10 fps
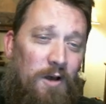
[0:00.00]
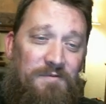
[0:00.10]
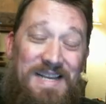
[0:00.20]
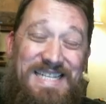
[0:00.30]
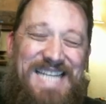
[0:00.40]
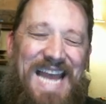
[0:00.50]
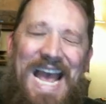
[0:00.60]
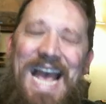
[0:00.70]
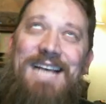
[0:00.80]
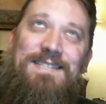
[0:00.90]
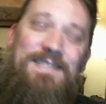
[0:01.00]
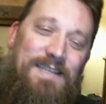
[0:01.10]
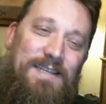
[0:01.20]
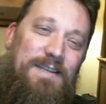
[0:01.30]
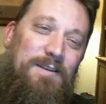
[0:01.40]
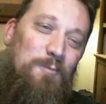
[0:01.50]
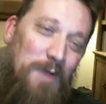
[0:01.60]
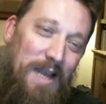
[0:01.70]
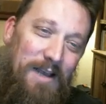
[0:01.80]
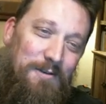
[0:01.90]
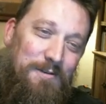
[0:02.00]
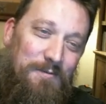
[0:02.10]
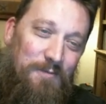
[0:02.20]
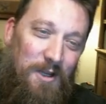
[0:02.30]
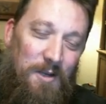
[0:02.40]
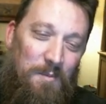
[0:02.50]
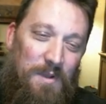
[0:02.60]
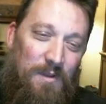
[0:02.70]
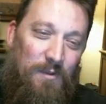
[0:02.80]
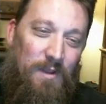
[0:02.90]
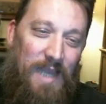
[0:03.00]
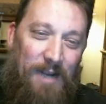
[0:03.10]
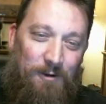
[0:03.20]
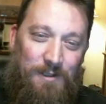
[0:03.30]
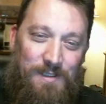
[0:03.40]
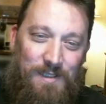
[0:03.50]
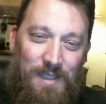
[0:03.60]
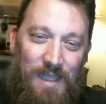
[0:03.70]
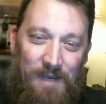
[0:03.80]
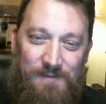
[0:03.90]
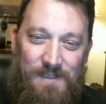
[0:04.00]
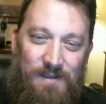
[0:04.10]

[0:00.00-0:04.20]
fantastic round from the Aggradons on the left.